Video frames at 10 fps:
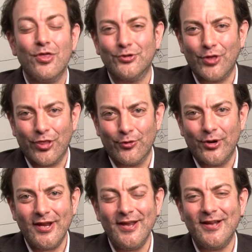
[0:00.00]
There's
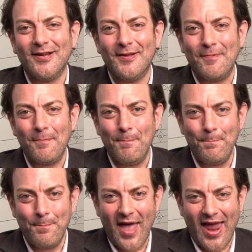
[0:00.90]
three
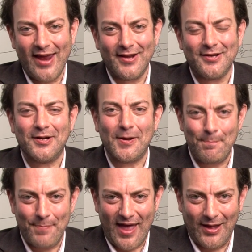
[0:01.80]
main
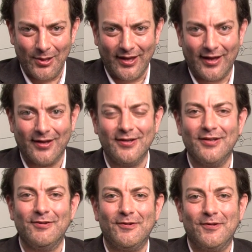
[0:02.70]
compelling
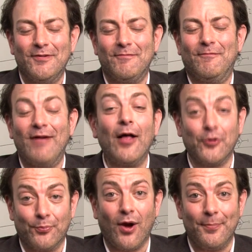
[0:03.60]

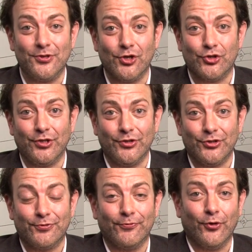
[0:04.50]
value
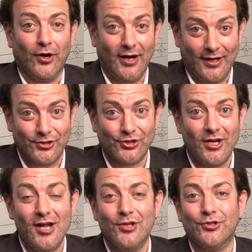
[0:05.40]
propositions for us
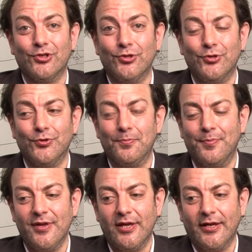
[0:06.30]
to
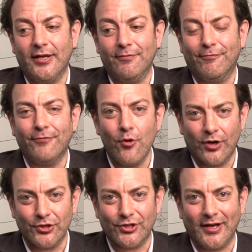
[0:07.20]
be
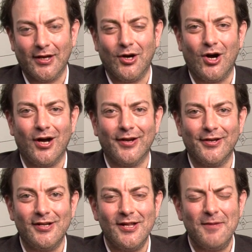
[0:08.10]
focusing
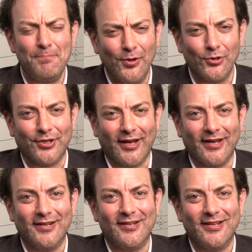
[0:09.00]
on
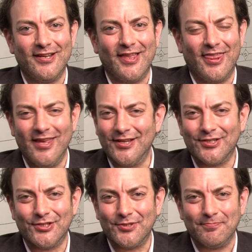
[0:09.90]
building
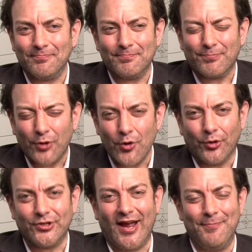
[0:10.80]
this
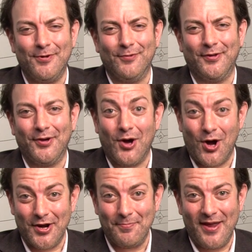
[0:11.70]
prototype of an
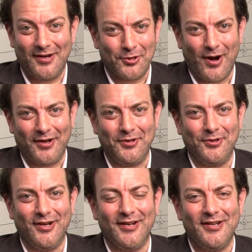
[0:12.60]
automated credit
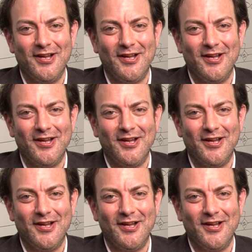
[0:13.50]
union.